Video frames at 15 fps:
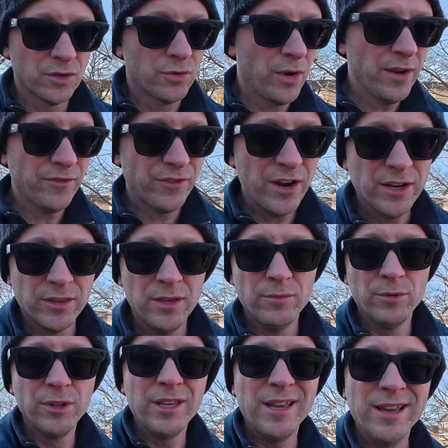quite frankly,
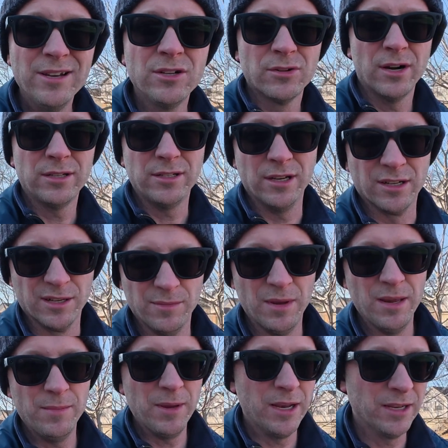really interesting to
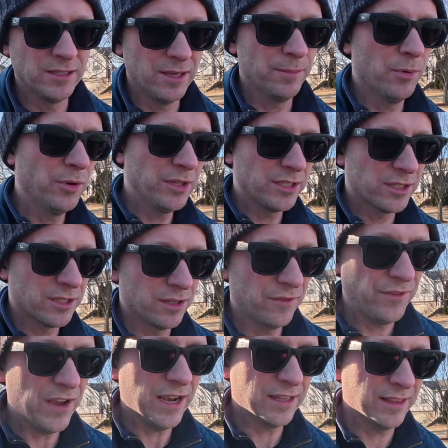me because it points to
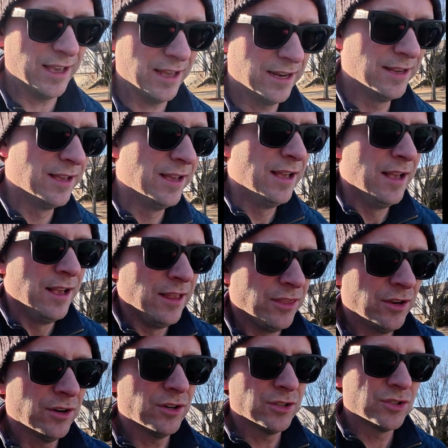the fact that
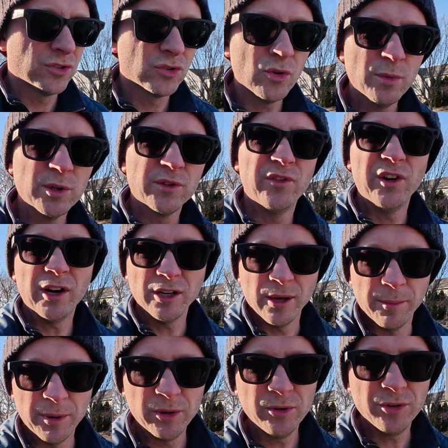there is so much
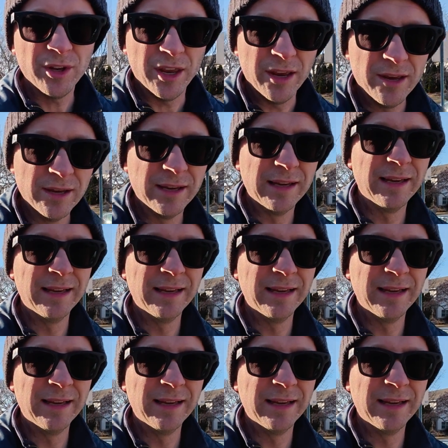variability